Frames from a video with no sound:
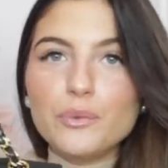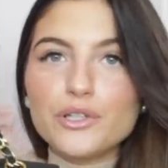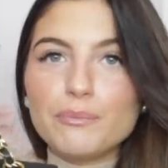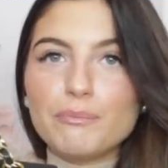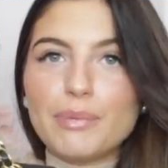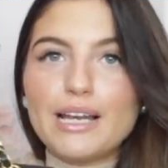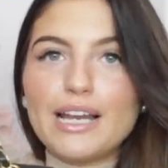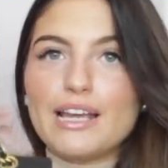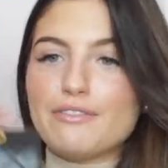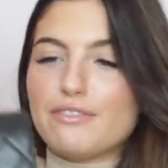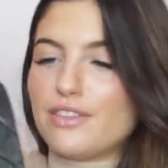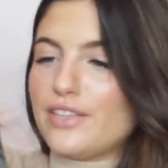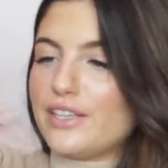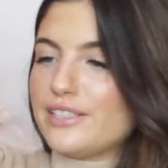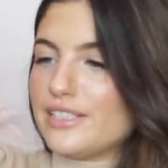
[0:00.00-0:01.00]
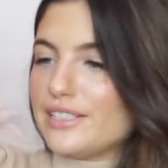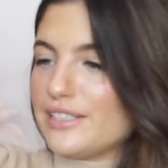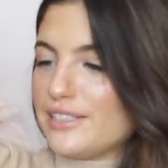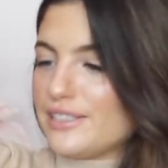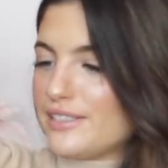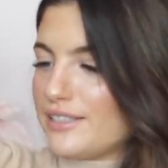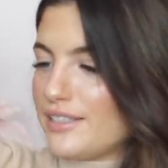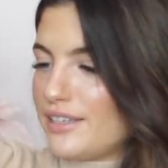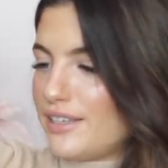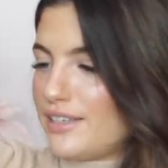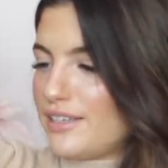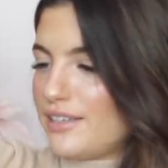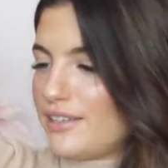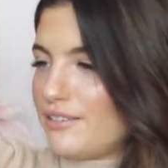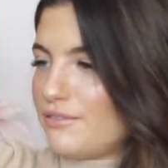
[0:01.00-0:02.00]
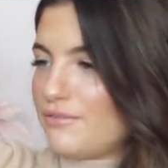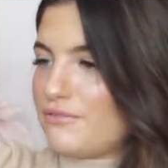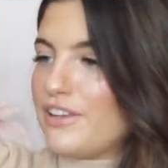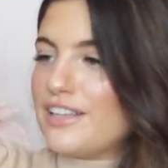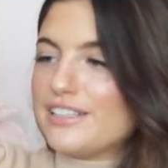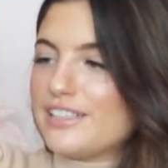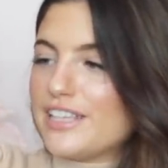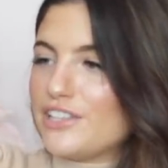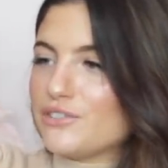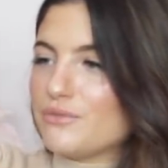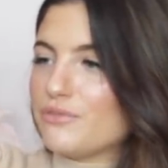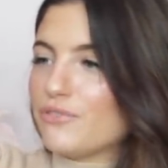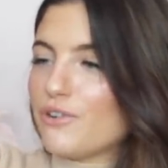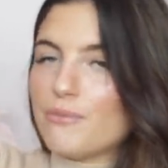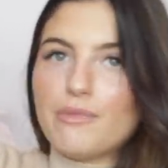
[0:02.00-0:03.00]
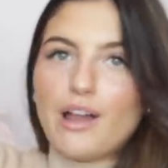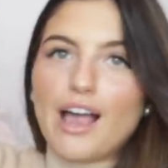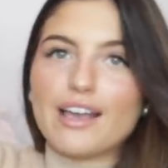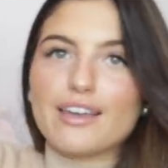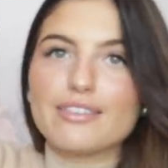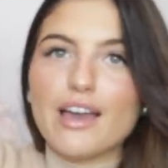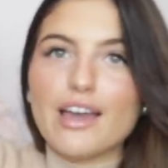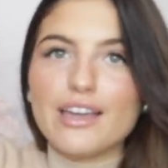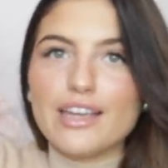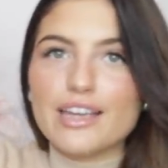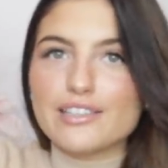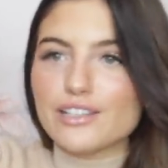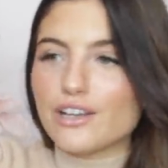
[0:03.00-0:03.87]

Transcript: wouldn't believe that this is vintage and from like 30 years